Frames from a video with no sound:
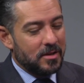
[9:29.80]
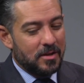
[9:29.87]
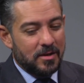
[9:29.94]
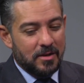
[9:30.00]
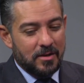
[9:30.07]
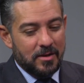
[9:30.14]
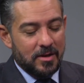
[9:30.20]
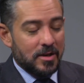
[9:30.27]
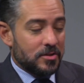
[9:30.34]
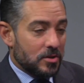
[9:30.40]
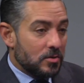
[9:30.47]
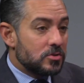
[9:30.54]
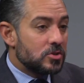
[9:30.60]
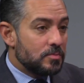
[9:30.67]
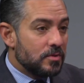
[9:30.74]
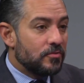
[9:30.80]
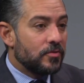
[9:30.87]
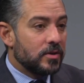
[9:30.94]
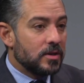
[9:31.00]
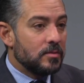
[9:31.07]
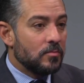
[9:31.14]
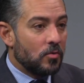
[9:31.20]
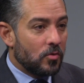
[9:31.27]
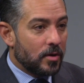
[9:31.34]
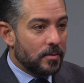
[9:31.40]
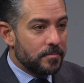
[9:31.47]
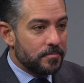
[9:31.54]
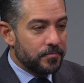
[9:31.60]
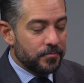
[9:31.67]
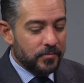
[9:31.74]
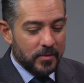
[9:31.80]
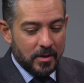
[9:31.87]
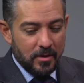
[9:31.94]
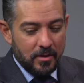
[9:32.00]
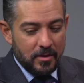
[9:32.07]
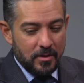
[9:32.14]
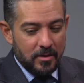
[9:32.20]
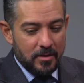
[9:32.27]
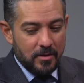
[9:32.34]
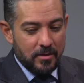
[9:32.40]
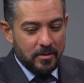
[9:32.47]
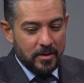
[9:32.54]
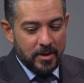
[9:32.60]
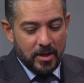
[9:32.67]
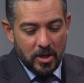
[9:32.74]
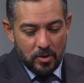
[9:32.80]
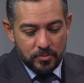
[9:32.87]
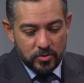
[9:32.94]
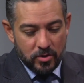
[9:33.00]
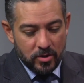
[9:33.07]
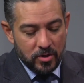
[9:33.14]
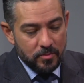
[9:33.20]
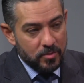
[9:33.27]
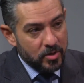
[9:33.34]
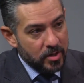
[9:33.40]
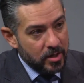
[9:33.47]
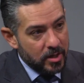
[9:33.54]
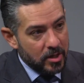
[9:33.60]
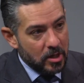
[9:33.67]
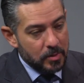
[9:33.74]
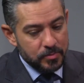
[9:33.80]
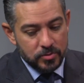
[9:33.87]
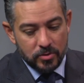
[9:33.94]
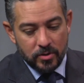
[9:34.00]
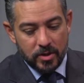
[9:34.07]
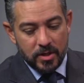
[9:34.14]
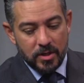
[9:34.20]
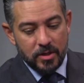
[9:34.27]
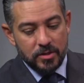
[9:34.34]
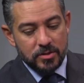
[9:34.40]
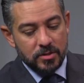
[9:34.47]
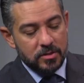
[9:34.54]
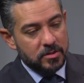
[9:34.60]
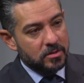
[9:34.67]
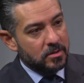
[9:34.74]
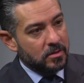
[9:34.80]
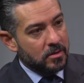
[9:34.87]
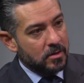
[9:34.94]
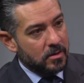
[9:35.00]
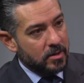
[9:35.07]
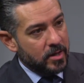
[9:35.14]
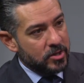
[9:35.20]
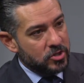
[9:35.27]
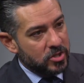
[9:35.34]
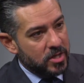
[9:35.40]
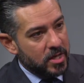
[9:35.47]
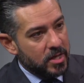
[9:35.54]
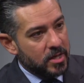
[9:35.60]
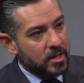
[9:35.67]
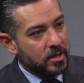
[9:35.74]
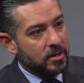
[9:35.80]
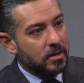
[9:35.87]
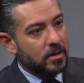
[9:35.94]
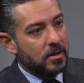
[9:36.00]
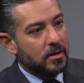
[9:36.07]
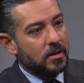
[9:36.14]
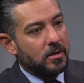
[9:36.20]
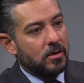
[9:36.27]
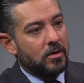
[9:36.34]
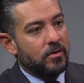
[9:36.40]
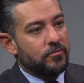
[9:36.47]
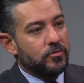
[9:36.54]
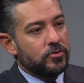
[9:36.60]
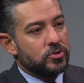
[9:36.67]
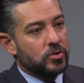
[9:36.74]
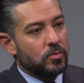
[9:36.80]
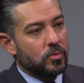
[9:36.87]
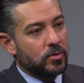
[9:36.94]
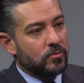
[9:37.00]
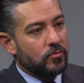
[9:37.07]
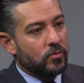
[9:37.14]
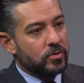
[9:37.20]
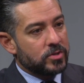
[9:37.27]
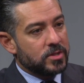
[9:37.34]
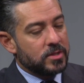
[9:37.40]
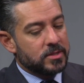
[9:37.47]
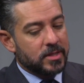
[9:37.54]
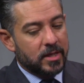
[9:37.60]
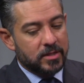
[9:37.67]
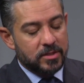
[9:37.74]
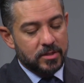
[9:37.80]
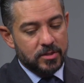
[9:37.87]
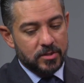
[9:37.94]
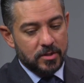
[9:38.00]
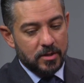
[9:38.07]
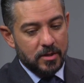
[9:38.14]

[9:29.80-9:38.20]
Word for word: and I think we should be funding more. Uh, it helps our community, it helps our kids, it's uh, educating our future workforce in Texas.